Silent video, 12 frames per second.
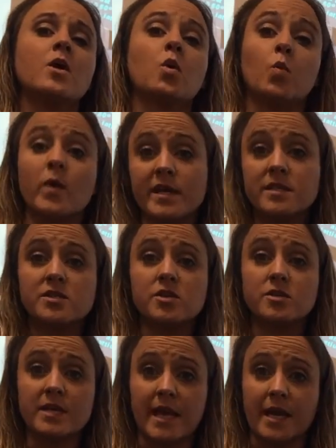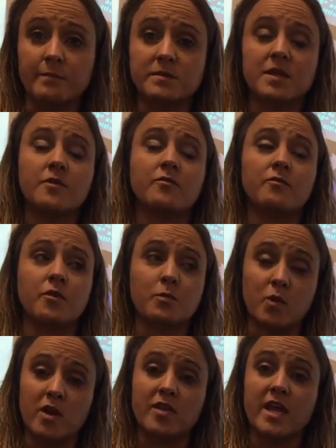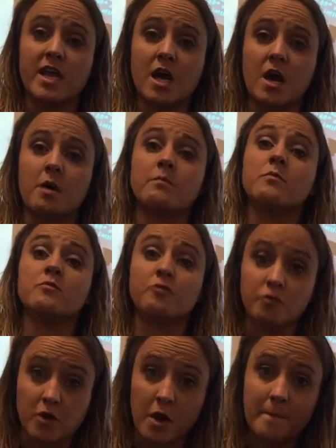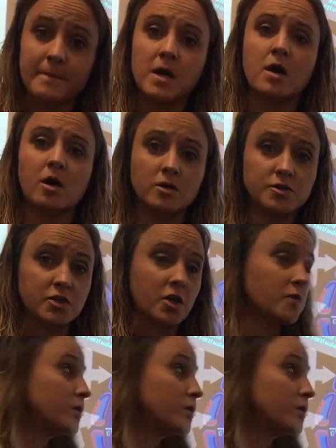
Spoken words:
Winds are named from where they come from also.